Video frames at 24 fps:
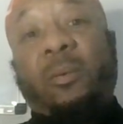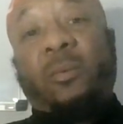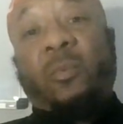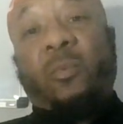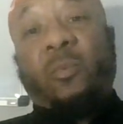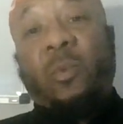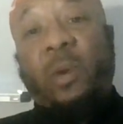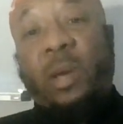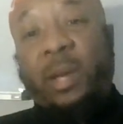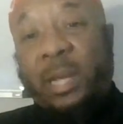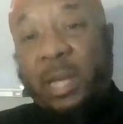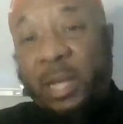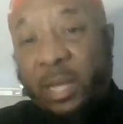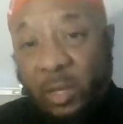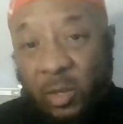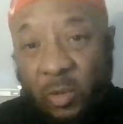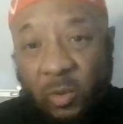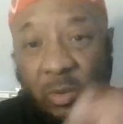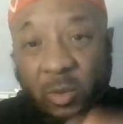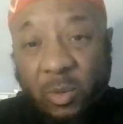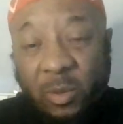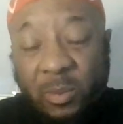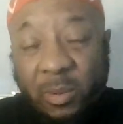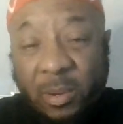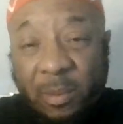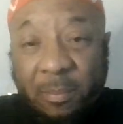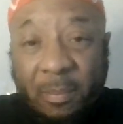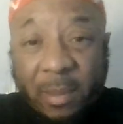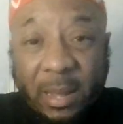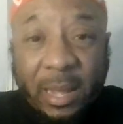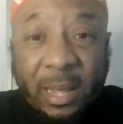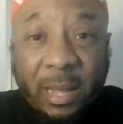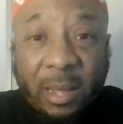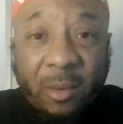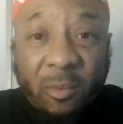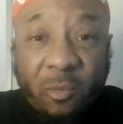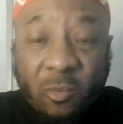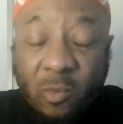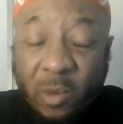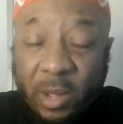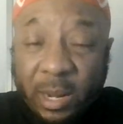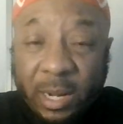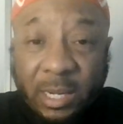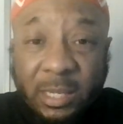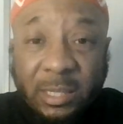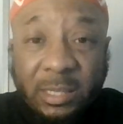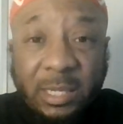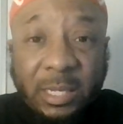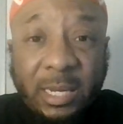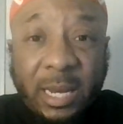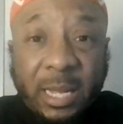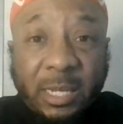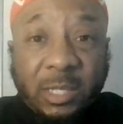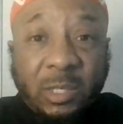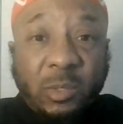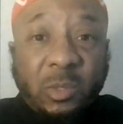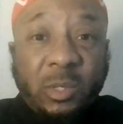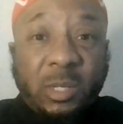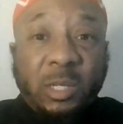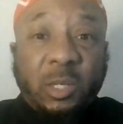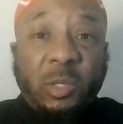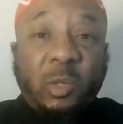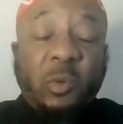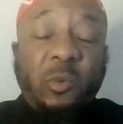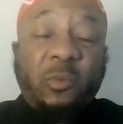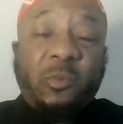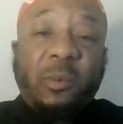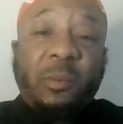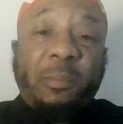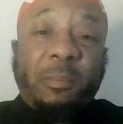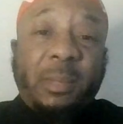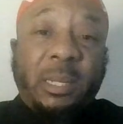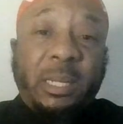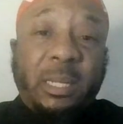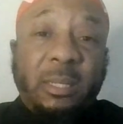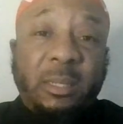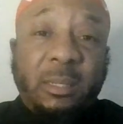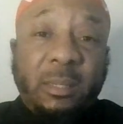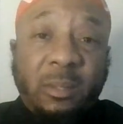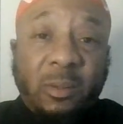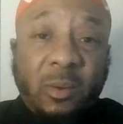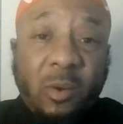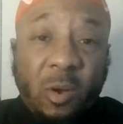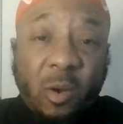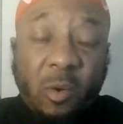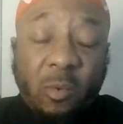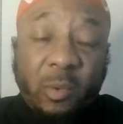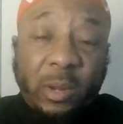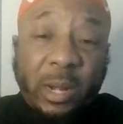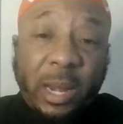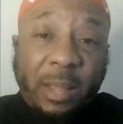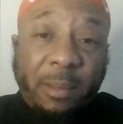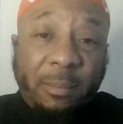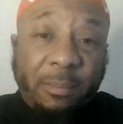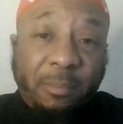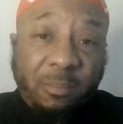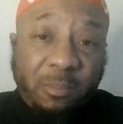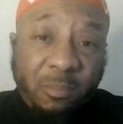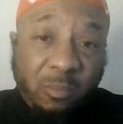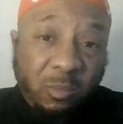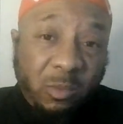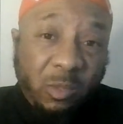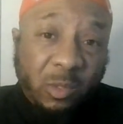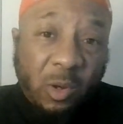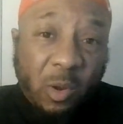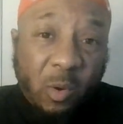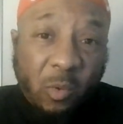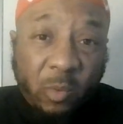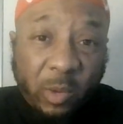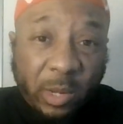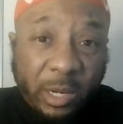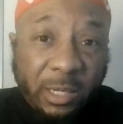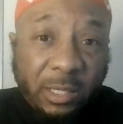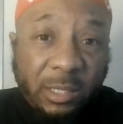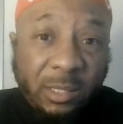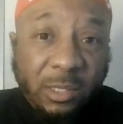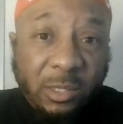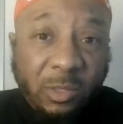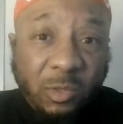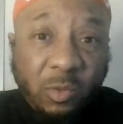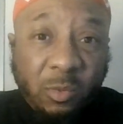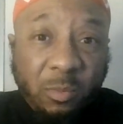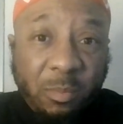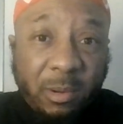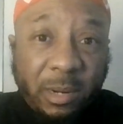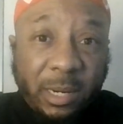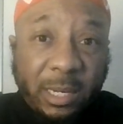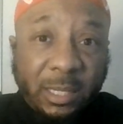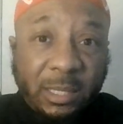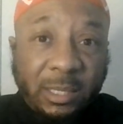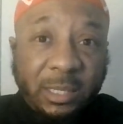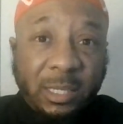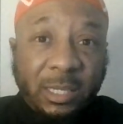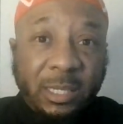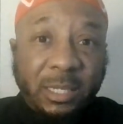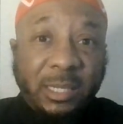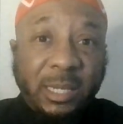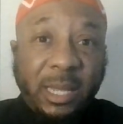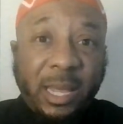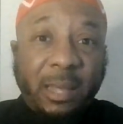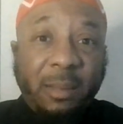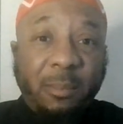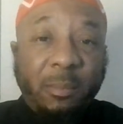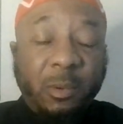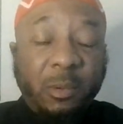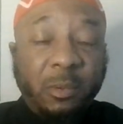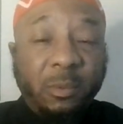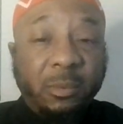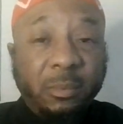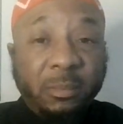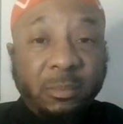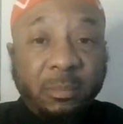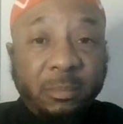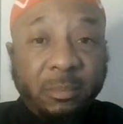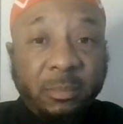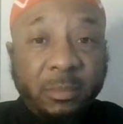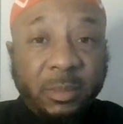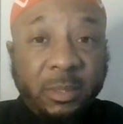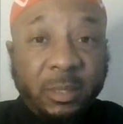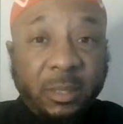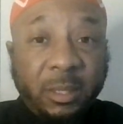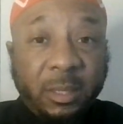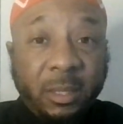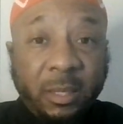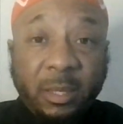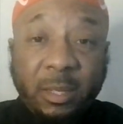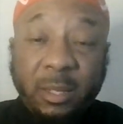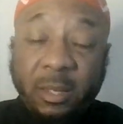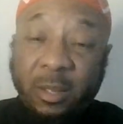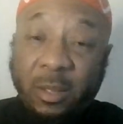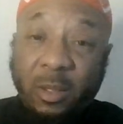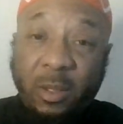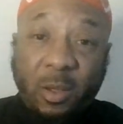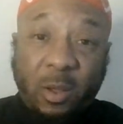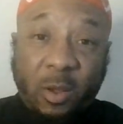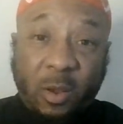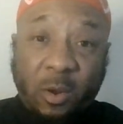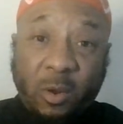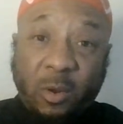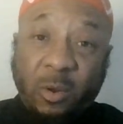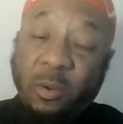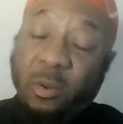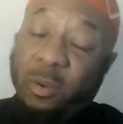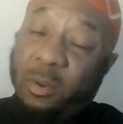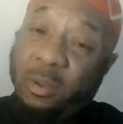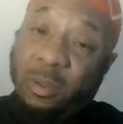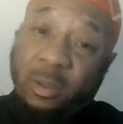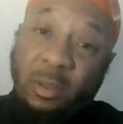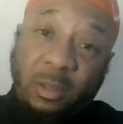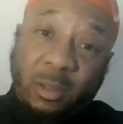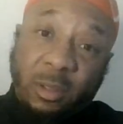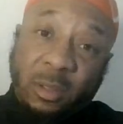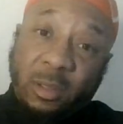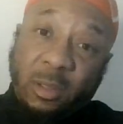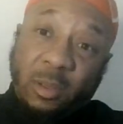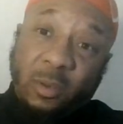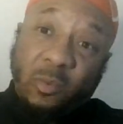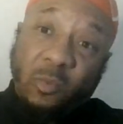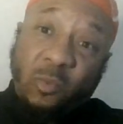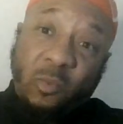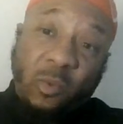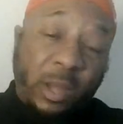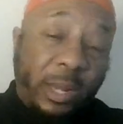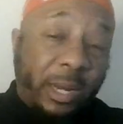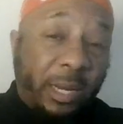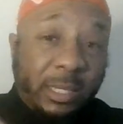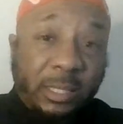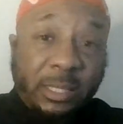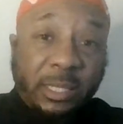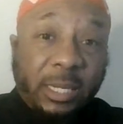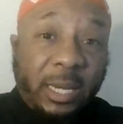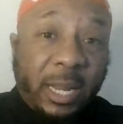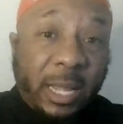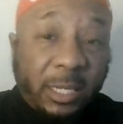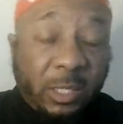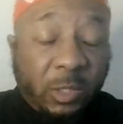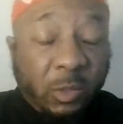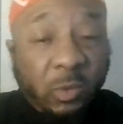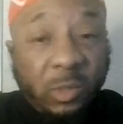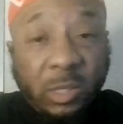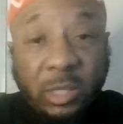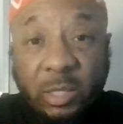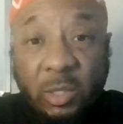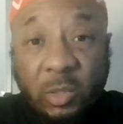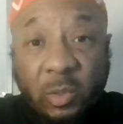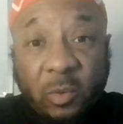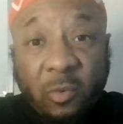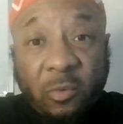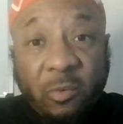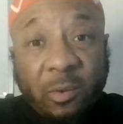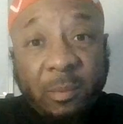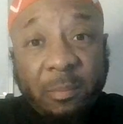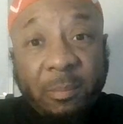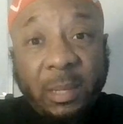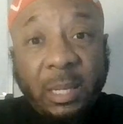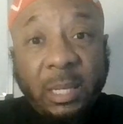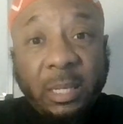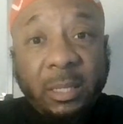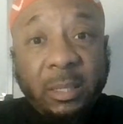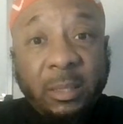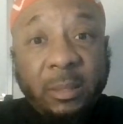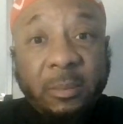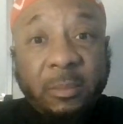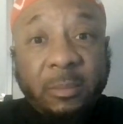What can you demand? What is it that you could do for me? Or when they, what is it you bring to the table? Her. What is it that you can do for me?